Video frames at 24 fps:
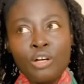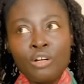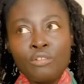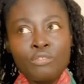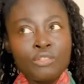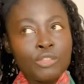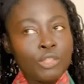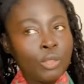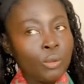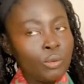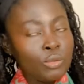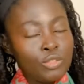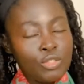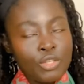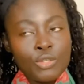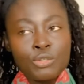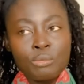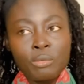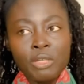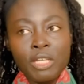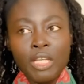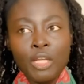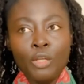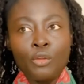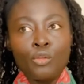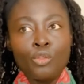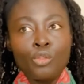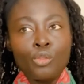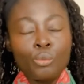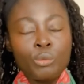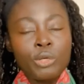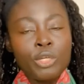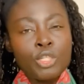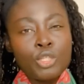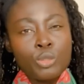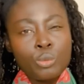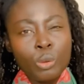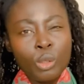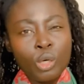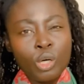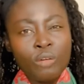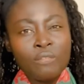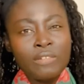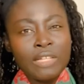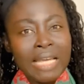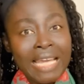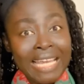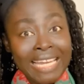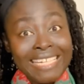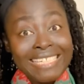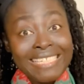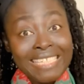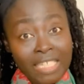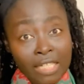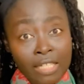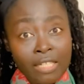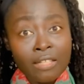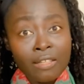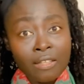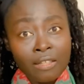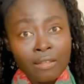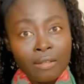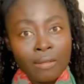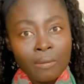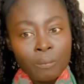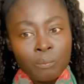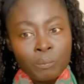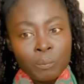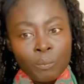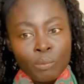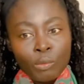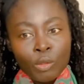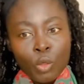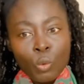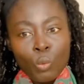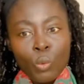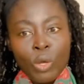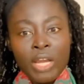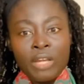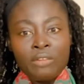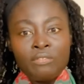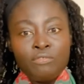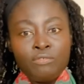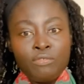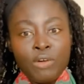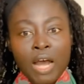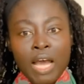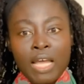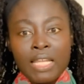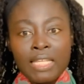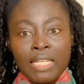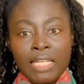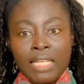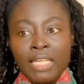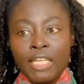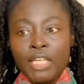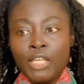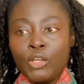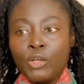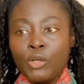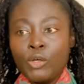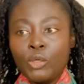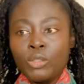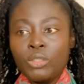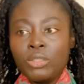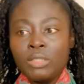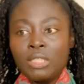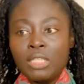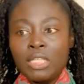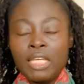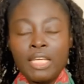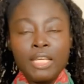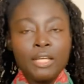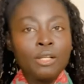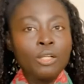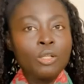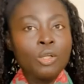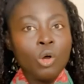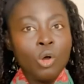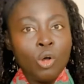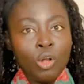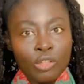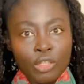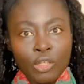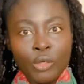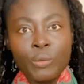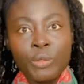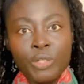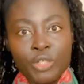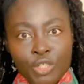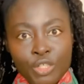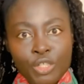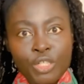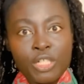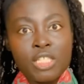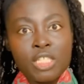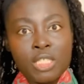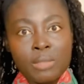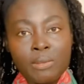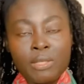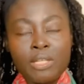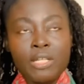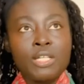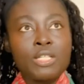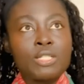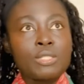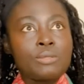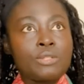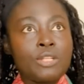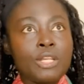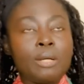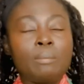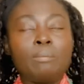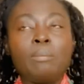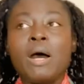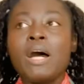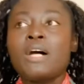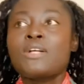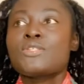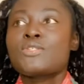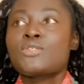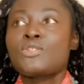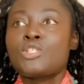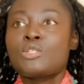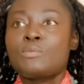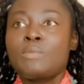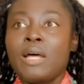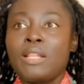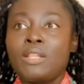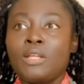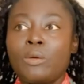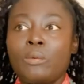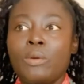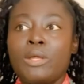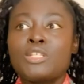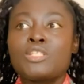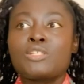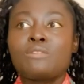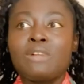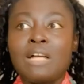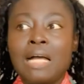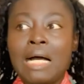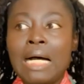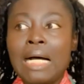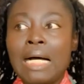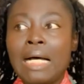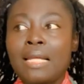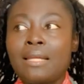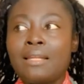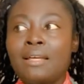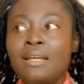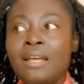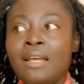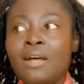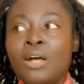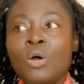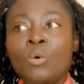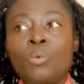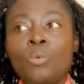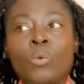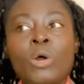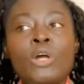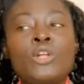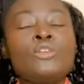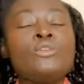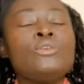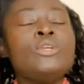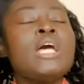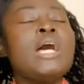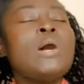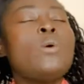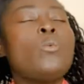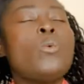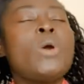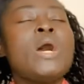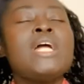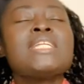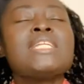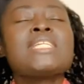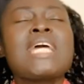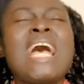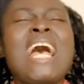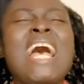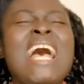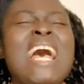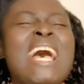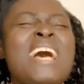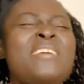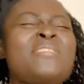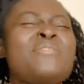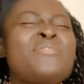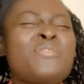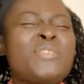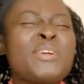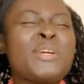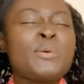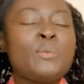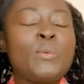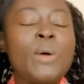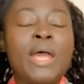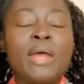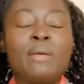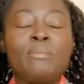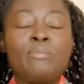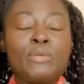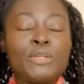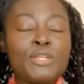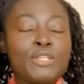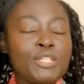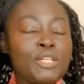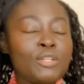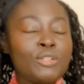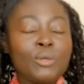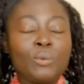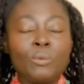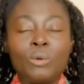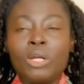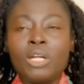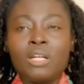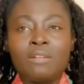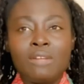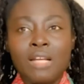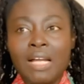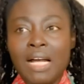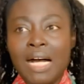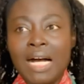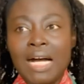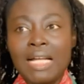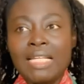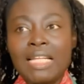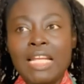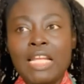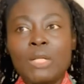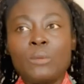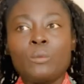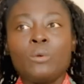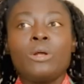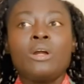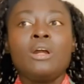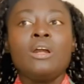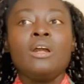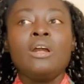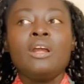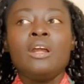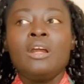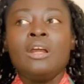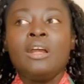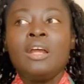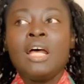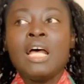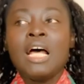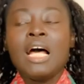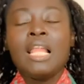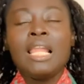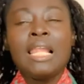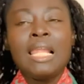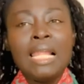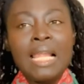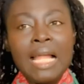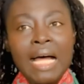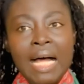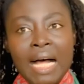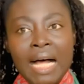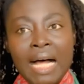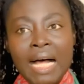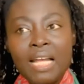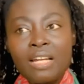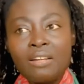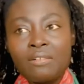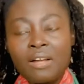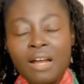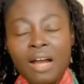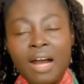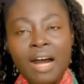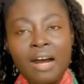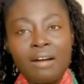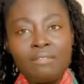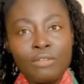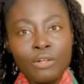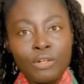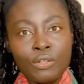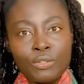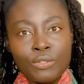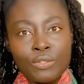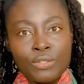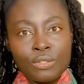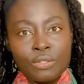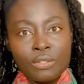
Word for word: no, excuse me, in 312 AD, when finally he couldn't kill all the Christians because the apostles, by the grace of God, went, went everywhere preaching the word of God and were a lot of converts.